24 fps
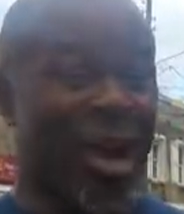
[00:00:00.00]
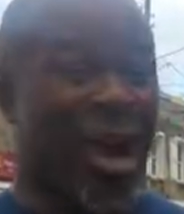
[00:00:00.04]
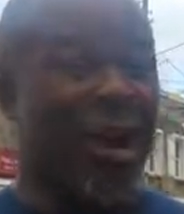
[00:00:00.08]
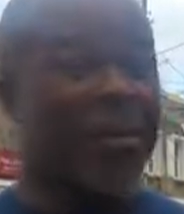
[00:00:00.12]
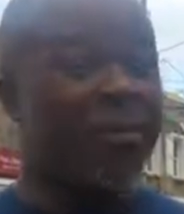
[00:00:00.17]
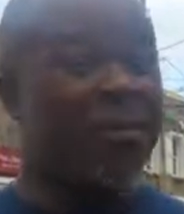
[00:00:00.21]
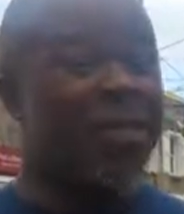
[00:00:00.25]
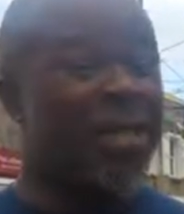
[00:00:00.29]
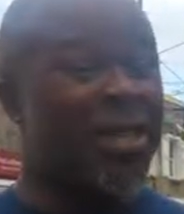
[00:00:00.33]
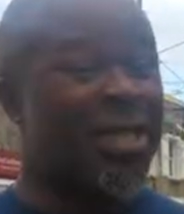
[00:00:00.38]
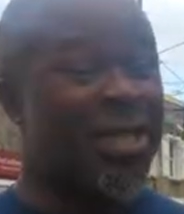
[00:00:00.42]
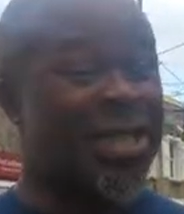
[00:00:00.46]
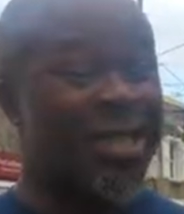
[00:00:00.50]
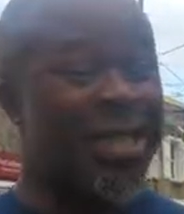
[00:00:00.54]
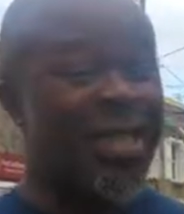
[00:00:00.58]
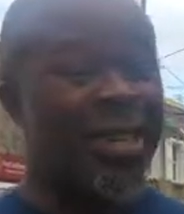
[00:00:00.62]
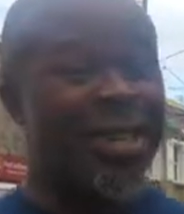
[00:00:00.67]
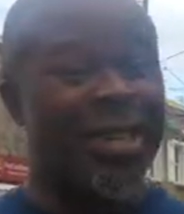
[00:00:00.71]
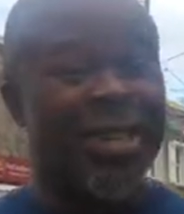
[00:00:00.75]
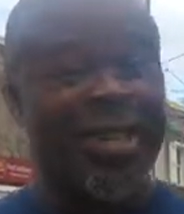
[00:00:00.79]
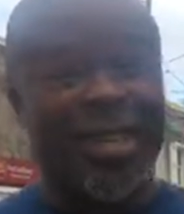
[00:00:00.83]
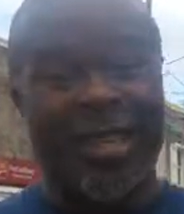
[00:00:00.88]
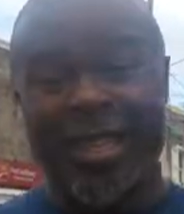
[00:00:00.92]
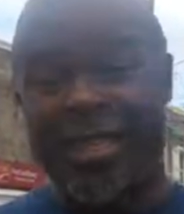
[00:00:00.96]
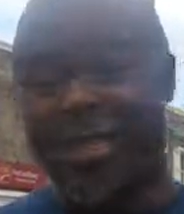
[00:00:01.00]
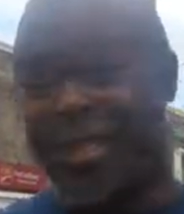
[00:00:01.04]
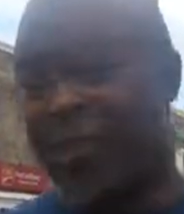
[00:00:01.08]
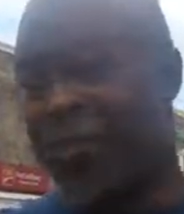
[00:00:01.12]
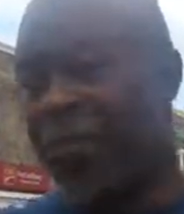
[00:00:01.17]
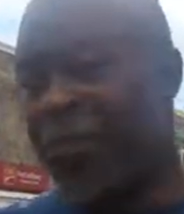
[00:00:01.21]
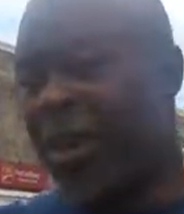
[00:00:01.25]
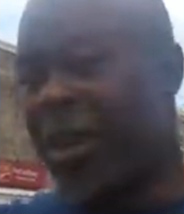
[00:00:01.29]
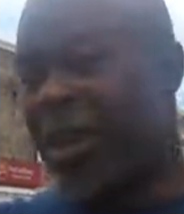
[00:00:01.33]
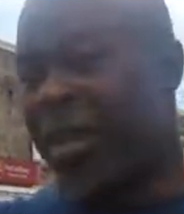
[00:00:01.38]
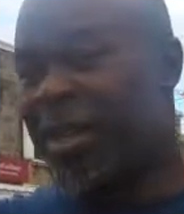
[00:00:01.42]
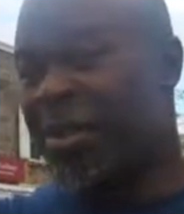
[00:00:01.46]
obviously there's a
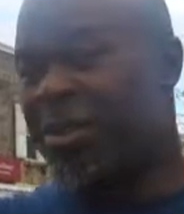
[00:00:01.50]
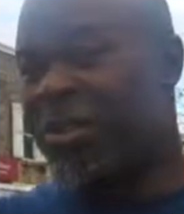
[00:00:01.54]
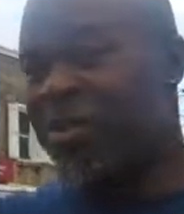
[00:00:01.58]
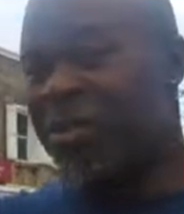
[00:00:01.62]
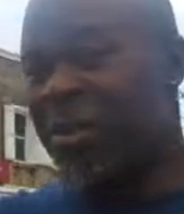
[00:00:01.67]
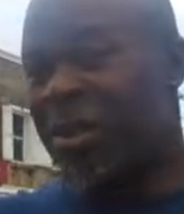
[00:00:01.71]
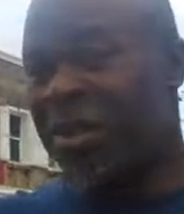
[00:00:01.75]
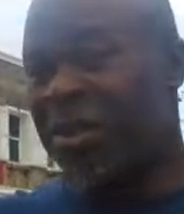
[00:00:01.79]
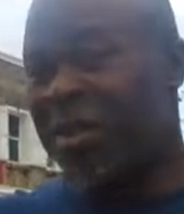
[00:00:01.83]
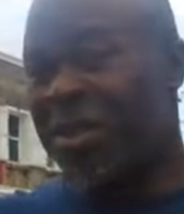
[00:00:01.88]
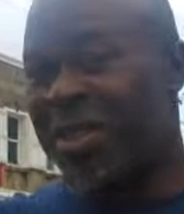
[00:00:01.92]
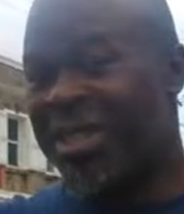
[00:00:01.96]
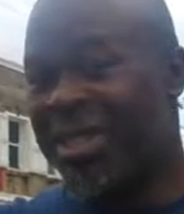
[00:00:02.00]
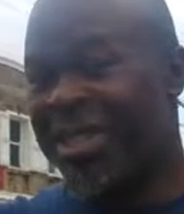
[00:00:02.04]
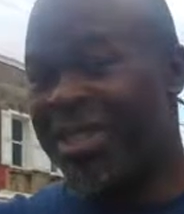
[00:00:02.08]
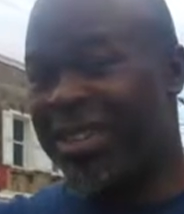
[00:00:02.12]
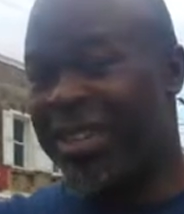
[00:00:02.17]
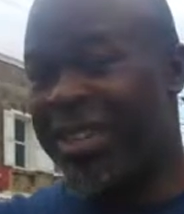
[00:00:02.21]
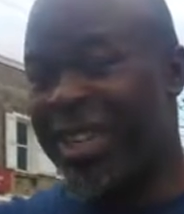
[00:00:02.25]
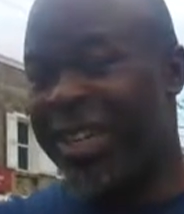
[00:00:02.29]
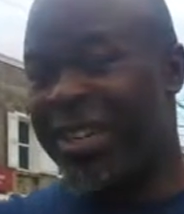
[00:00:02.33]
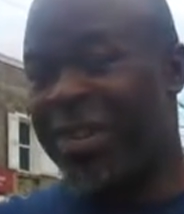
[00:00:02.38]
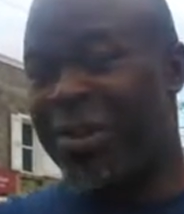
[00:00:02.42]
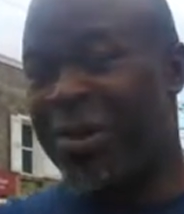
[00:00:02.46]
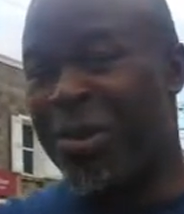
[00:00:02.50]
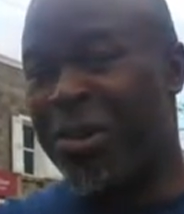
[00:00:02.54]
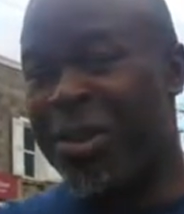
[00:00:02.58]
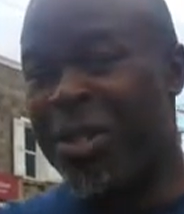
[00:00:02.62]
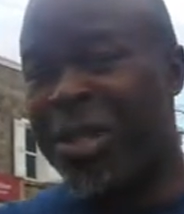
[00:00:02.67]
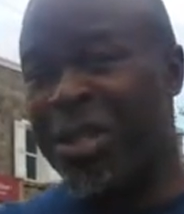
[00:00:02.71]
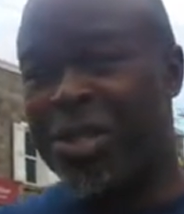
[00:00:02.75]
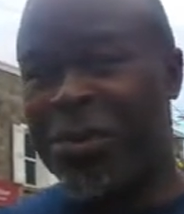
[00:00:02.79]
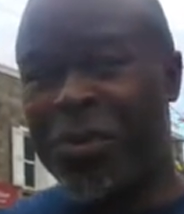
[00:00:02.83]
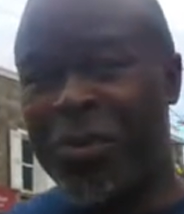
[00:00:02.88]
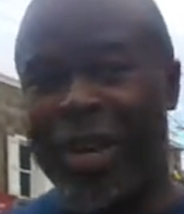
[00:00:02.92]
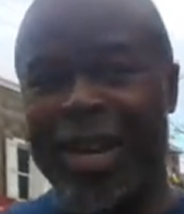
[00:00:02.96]
fork in the road. You can go
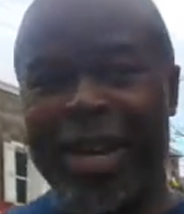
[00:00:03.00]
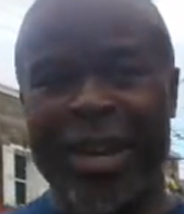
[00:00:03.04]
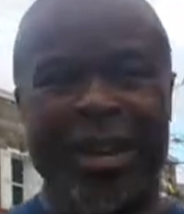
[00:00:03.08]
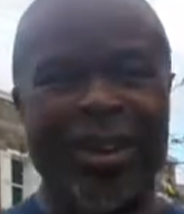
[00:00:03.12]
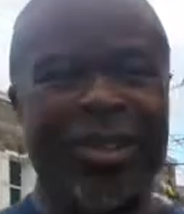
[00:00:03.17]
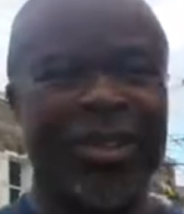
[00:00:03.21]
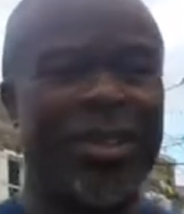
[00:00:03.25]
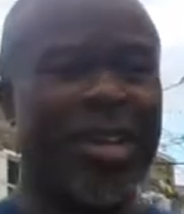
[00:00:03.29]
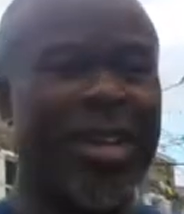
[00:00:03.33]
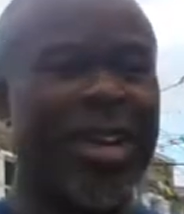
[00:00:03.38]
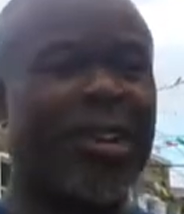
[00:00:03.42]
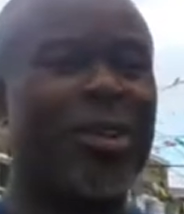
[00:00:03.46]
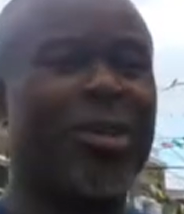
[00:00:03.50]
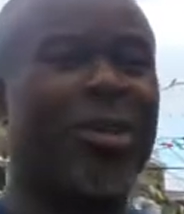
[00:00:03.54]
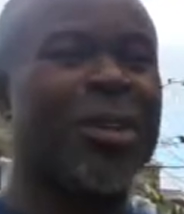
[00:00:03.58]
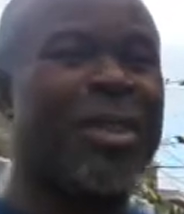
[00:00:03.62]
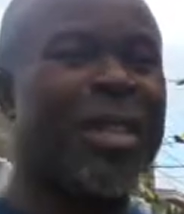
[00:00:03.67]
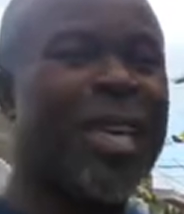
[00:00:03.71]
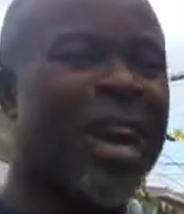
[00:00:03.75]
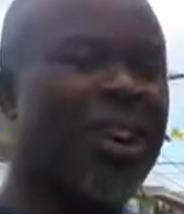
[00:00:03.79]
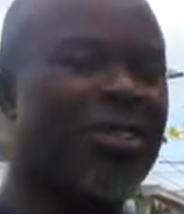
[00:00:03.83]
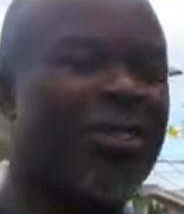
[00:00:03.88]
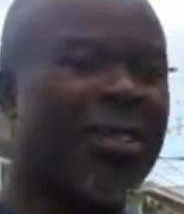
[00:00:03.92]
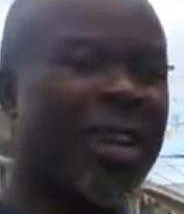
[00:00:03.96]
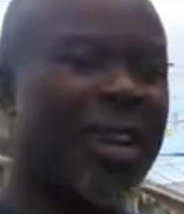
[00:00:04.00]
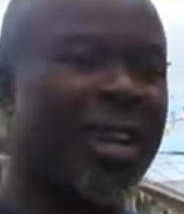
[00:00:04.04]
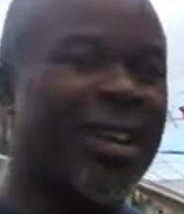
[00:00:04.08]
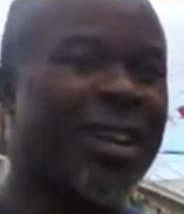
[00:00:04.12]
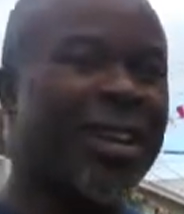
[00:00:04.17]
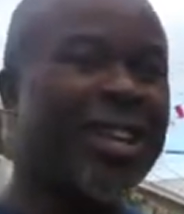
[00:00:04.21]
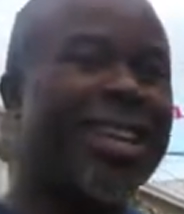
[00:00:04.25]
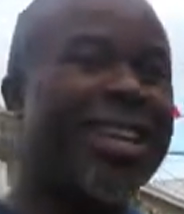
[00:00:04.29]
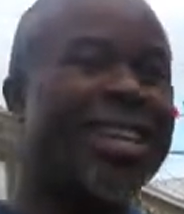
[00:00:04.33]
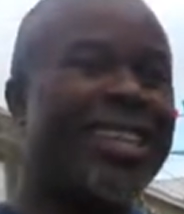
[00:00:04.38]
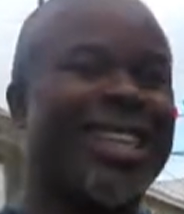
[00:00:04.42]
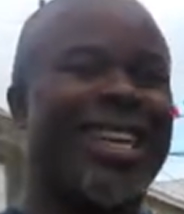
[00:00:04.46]
this way or you can go that way.
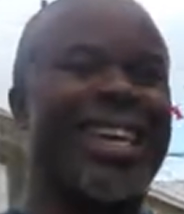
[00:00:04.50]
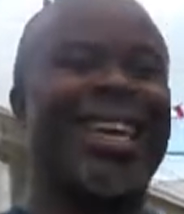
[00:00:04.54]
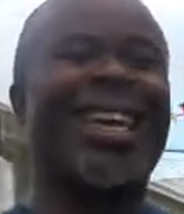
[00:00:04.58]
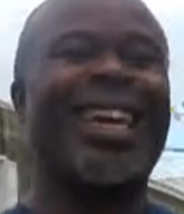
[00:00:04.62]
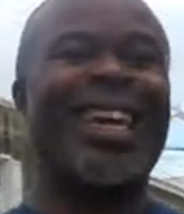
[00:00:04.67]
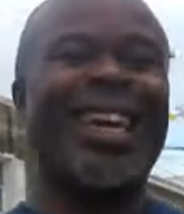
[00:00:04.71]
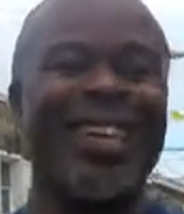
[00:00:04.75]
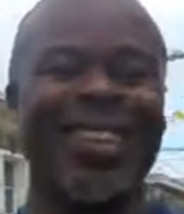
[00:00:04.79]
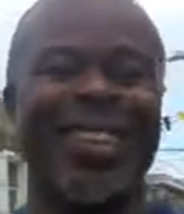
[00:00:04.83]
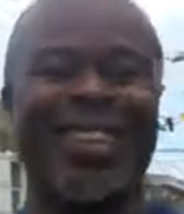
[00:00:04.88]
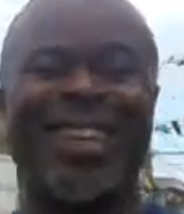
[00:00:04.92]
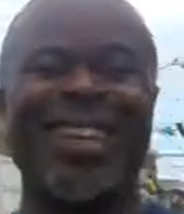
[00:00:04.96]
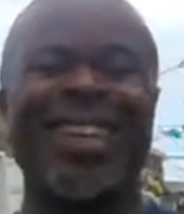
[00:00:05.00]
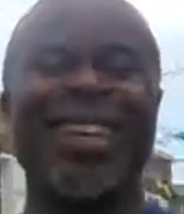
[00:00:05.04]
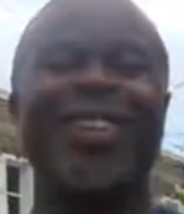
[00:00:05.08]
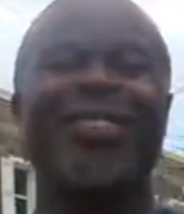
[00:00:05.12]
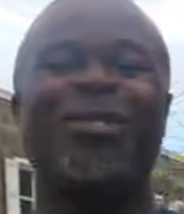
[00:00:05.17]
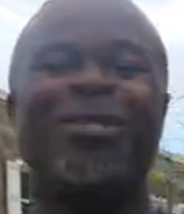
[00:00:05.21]
The key thing